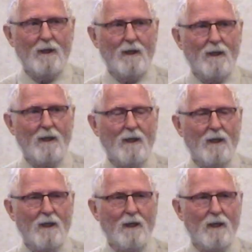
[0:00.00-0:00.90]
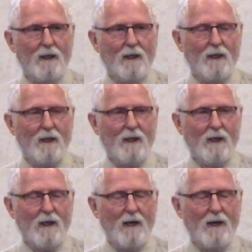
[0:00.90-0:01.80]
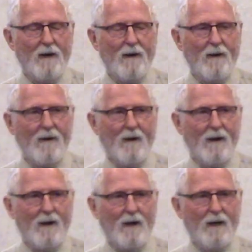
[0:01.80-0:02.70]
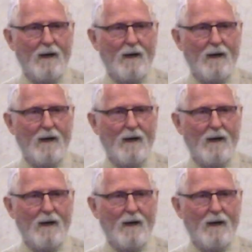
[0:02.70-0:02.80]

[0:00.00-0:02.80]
No one is speaking in this clip.